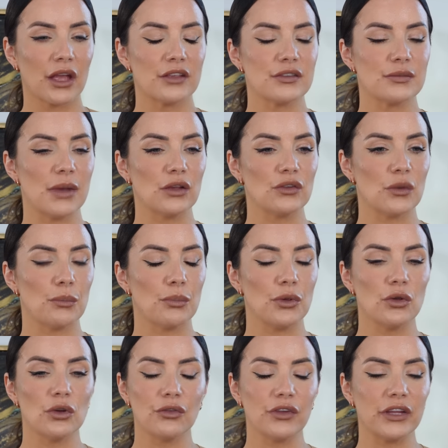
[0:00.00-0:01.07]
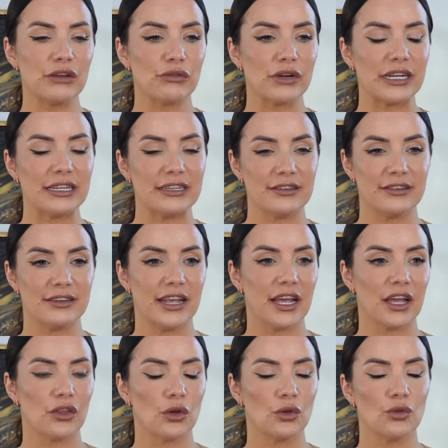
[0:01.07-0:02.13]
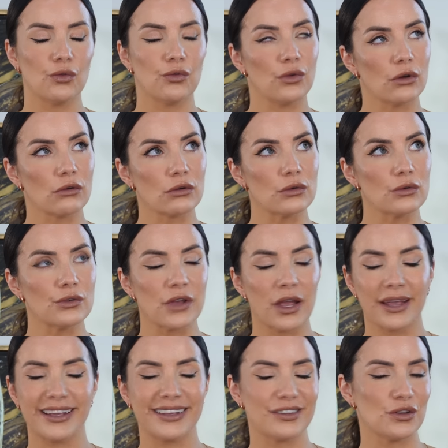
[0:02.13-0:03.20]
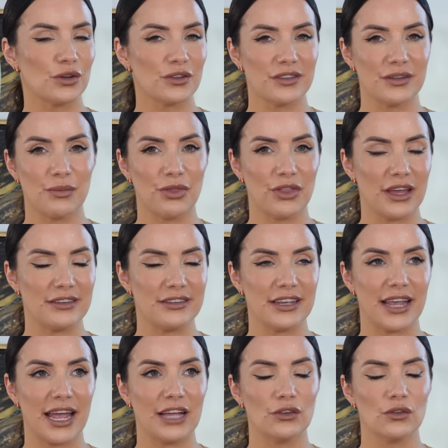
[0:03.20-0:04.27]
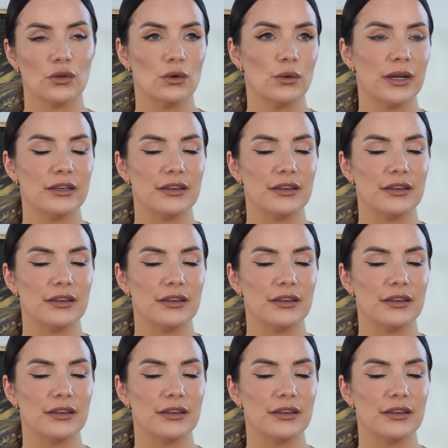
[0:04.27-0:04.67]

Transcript: Smells beautifully realistic. Those florals, it's not synthetic at all.